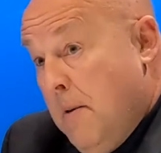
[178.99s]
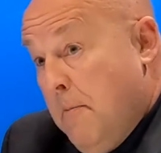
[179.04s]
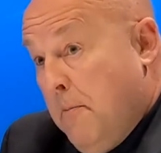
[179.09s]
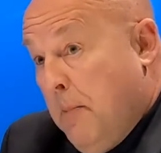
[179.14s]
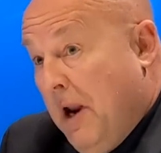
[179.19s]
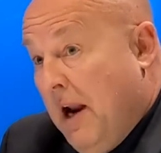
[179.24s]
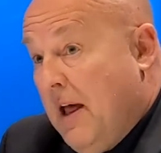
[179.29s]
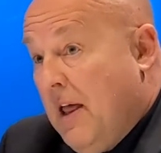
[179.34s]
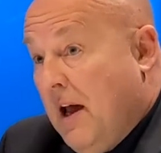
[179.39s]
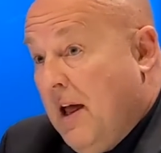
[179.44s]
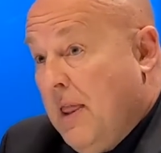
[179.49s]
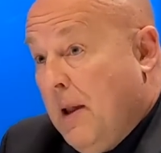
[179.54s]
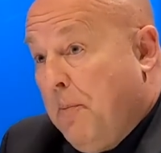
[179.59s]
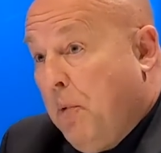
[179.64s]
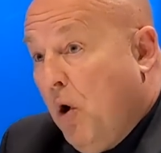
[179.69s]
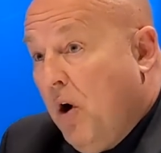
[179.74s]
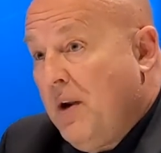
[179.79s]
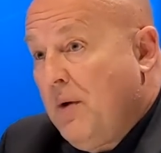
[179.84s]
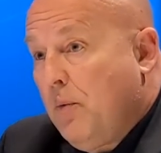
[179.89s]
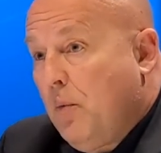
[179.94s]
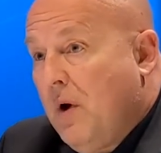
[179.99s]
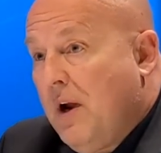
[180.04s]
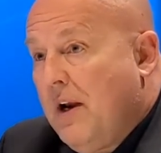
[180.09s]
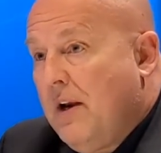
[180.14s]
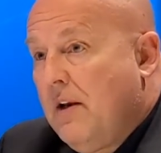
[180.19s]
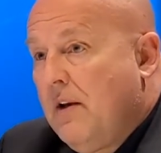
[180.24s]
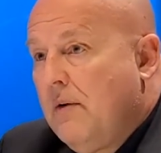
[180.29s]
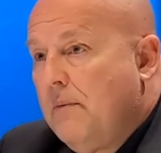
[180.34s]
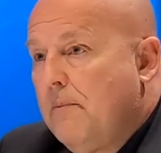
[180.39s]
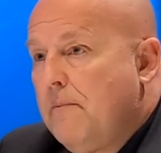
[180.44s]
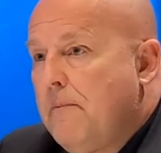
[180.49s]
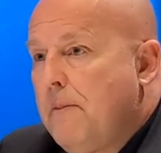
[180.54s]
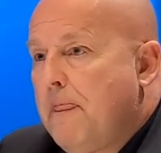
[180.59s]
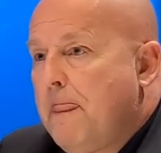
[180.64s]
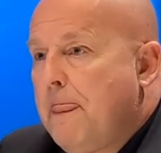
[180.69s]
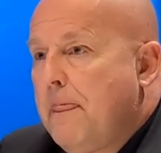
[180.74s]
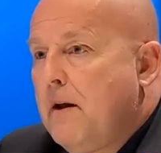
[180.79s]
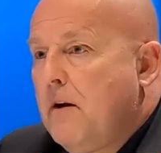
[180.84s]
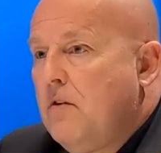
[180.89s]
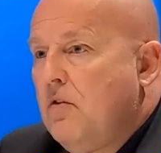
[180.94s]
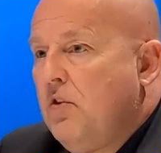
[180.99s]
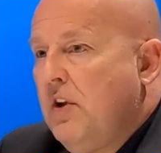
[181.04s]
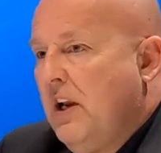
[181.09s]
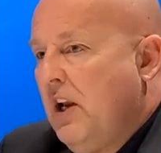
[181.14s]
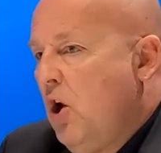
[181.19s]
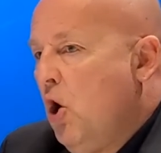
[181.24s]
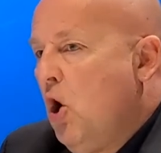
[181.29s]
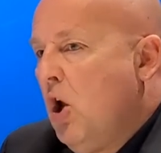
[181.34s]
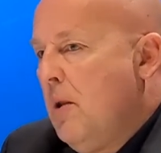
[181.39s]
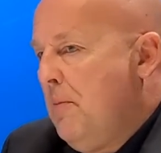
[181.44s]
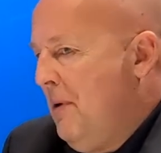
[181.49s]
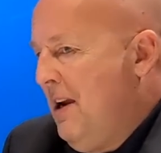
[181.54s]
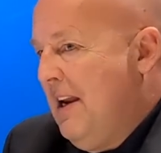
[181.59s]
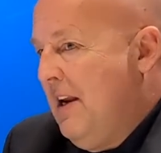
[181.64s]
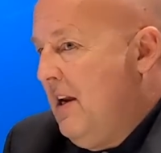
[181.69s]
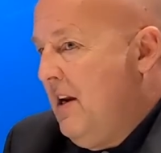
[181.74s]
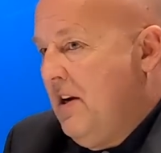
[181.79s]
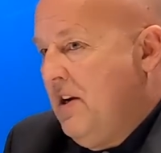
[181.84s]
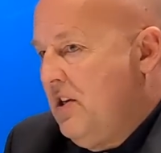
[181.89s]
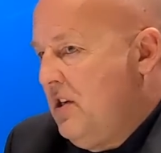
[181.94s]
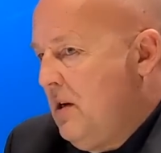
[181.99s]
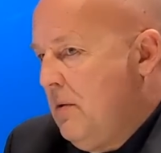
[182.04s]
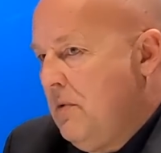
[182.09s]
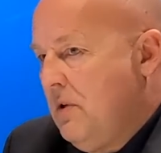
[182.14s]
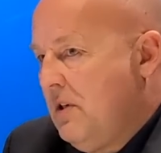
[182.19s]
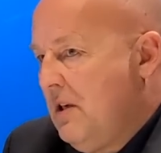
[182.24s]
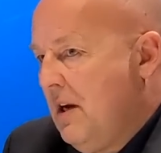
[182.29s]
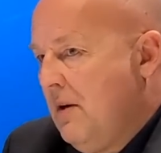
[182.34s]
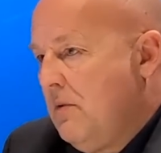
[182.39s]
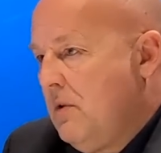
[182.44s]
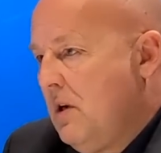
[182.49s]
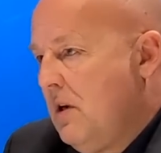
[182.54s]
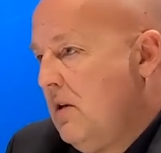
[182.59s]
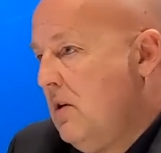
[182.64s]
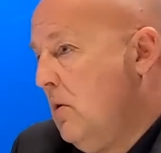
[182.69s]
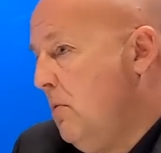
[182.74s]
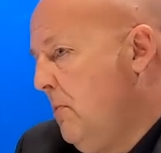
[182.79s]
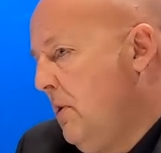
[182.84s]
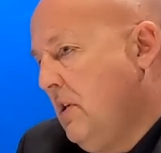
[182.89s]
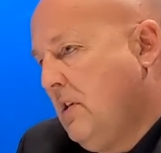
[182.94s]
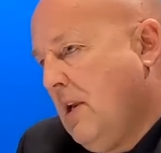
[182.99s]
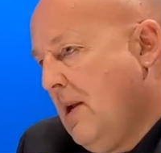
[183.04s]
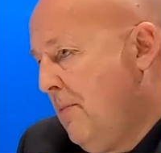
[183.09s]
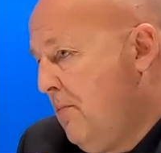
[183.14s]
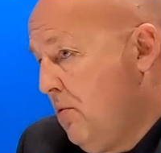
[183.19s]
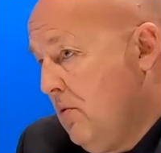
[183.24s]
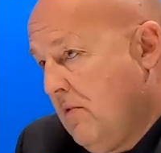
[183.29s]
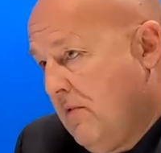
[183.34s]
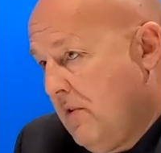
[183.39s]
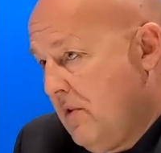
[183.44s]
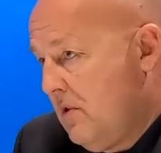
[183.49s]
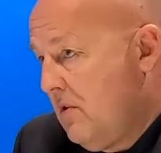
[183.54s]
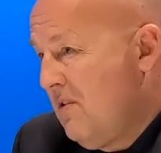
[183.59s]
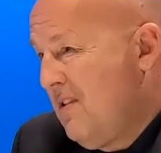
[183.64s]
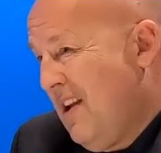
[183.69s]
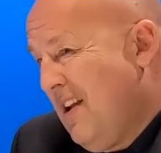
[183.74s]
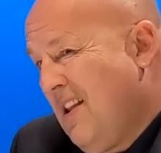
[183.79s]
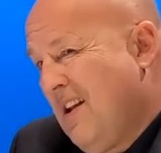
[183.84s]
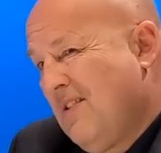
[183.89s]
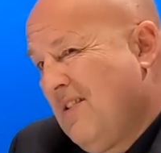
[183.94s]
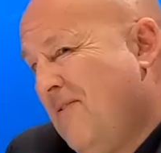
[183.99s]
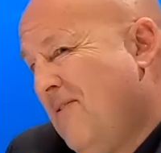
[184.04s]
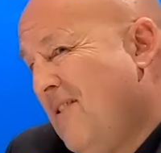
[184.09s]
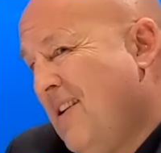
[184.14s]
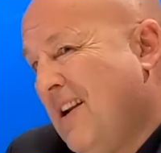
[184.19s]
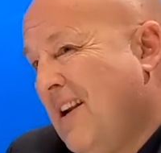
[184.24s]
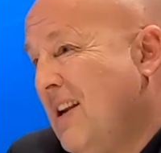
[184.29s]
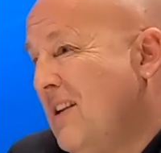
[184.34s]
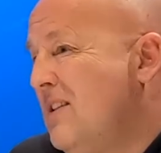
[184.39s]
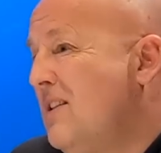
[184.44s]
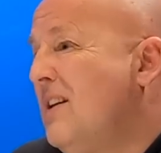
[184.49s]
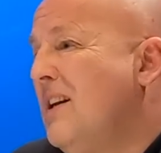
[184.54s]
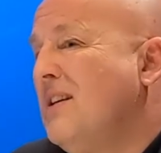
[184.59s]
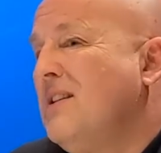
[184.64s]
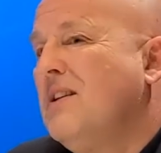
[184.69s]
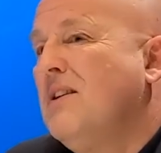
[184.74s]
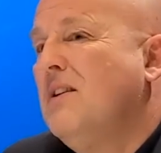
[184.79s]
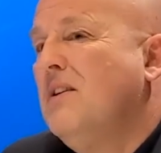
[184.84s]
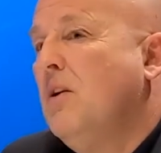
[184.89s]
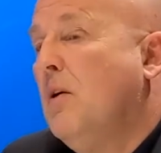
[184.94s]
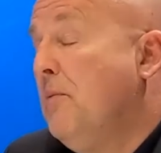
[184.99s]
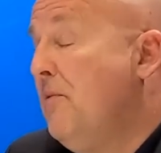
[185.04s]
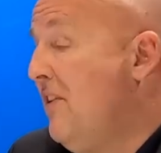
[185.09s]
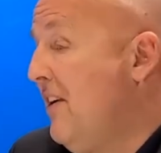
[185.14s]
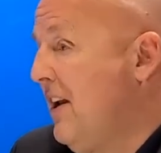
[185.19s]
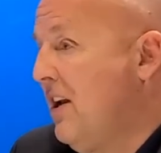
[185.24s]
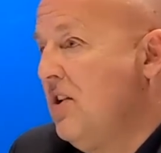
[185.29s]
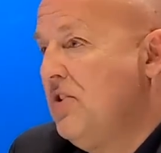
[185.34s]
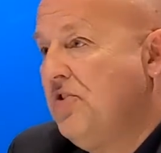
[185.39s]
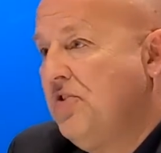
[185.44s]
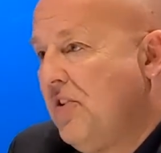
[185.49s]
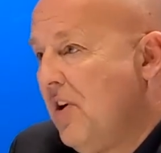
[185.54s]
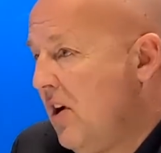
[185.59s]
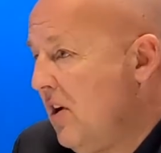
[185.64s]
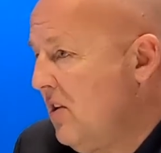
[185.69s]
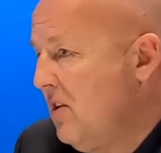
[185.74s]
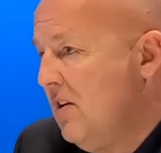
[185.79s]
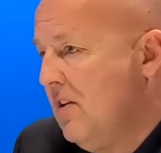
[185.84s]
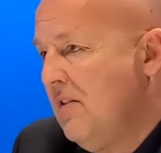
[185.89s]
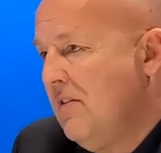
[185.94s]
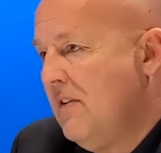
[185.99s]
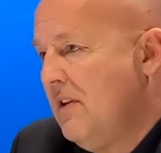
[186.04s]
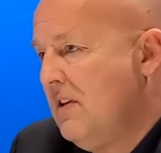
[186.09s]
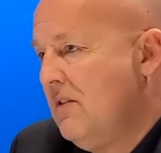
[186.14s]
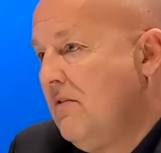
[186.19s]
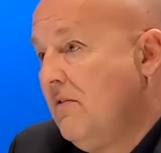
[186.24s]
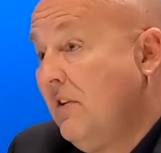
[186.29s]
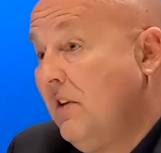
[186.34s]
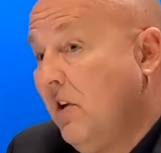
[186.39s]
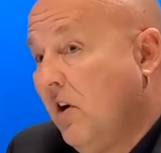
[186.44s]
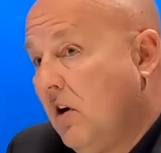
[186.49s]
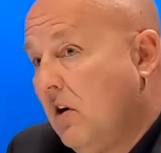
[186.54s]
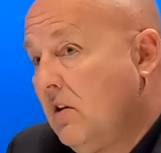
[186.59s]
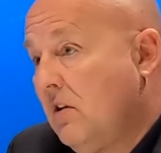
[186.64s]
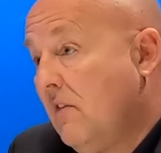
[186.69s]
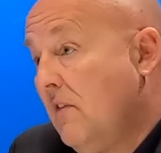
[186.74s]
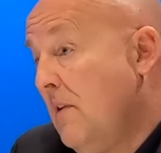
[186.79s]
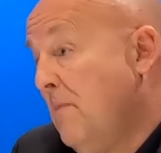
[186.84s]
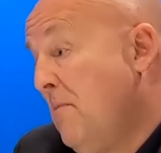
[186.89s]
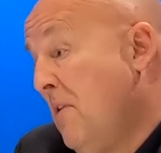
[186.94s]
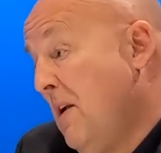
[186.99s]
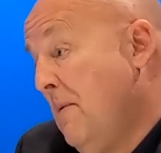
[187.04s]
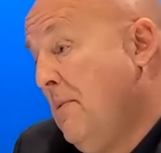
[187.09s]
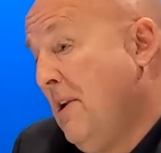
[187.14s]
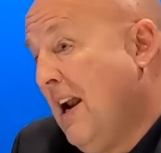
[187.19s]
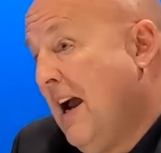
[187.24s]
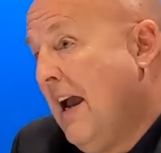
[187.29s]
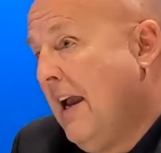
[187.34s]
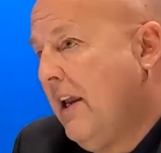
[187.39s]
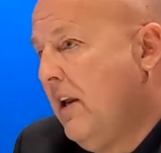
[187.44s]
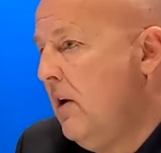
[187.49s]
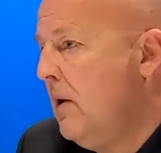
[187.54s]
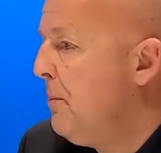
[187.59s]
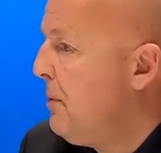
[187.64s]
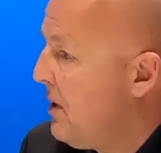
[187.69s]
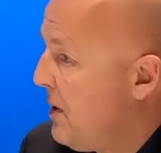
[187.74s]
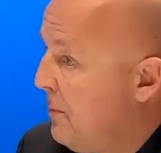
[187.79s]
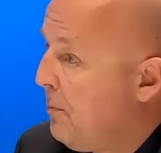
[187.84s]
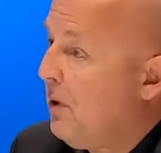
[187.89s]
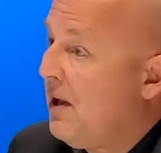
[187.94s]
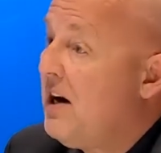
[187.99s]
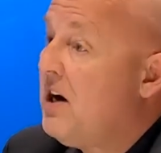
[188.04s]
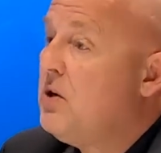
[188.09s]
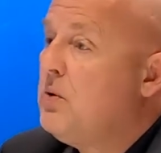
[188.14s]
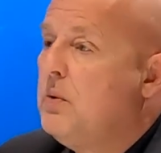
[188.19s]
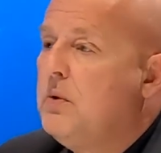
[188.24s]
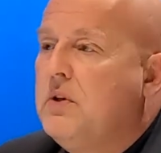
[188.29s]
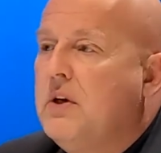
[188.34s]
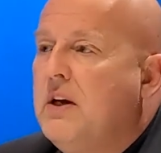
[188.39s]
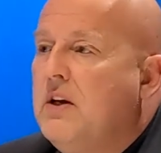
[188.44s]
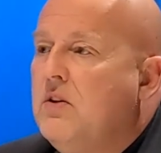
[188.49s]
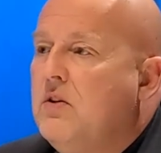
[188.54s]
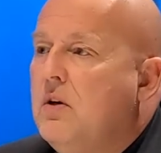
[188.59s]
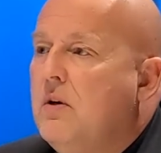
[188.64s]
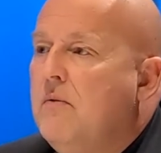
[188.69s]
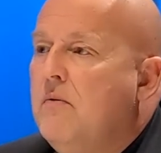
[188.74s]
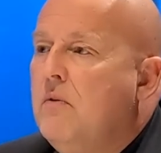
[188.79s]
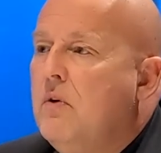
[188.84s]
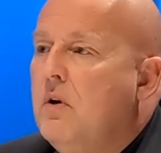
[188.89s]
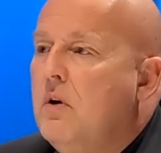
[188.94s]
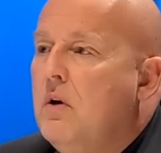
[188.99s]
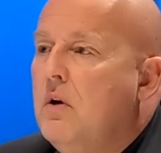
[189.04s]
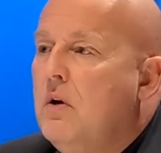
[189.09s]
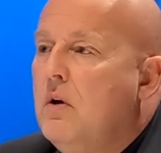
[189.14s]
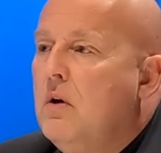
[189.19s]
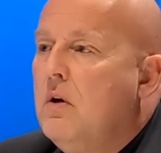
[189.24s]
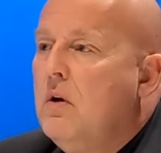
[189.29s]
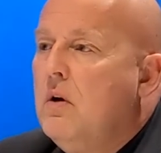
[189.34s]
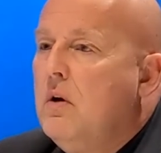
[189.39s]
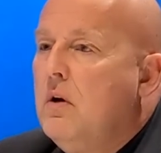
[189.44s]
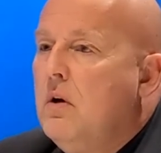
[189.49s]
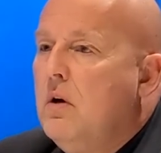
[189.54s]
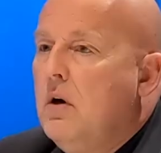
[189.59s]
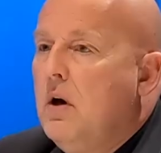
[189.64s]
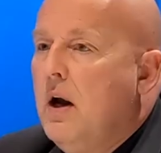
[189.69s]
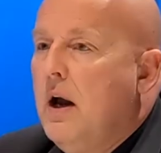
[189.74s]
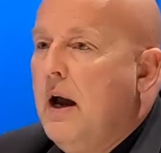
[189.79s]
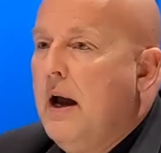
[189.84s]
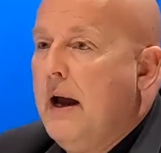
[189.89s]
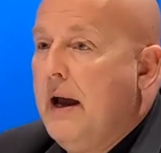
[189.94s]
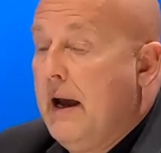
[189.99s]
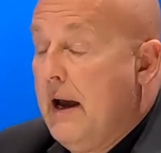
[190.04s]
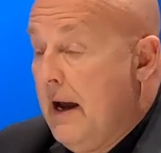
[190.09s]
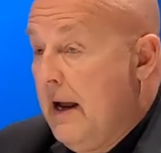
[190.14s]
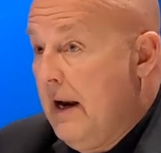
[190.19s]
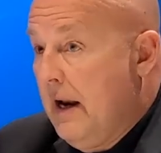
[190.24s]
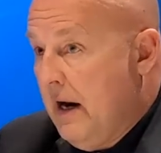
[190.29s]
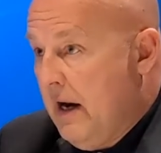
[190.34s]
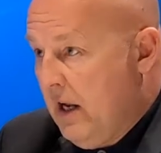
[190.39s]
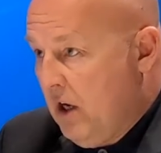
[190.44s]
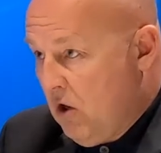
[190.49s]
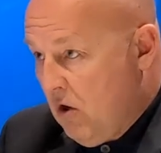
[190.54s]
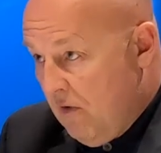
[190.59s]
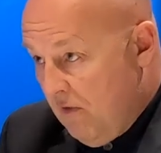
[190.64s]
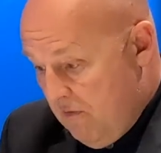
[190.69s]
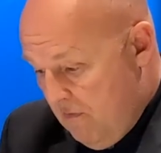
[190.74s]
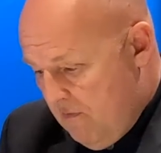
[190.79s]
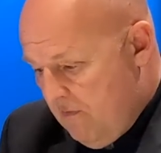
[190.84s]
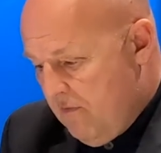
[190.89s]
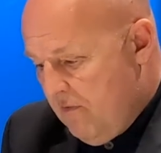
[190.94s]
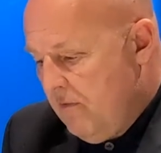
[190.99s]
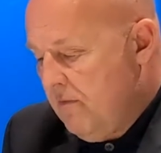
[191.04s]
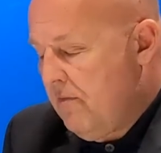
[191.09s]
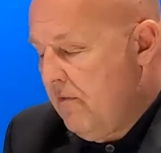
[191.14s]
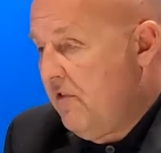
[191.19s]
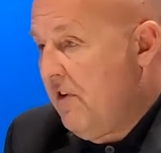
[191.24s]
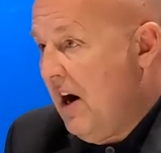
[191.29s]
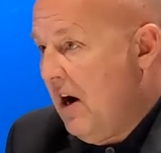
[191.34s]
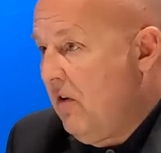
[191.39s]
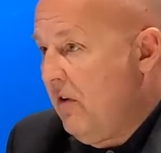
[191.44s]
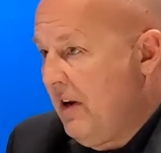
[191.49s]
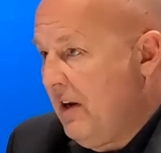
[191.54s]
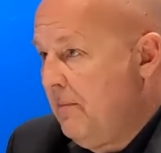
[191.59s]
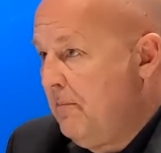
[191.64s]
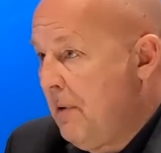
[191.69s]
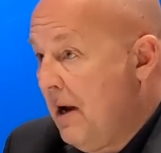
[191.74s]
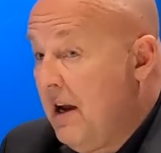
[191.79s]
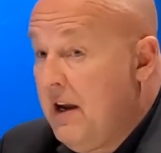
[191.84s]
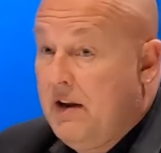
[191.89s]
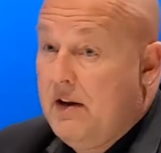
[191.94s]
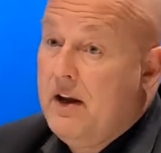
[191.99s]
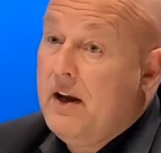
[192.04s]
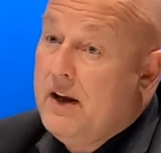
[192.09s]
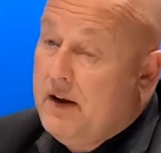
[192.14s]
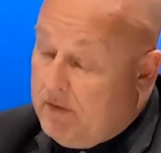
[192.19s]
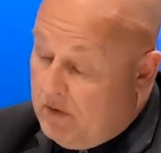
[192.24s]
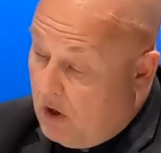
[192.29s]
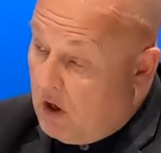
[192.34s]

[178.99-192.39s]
But at the point when really all the media industry was saying, well, like, too many stepovers, okay, fine, that's not very constructive, it's reductive, it might have been accurate, but the players were saying to him, and it got varied, it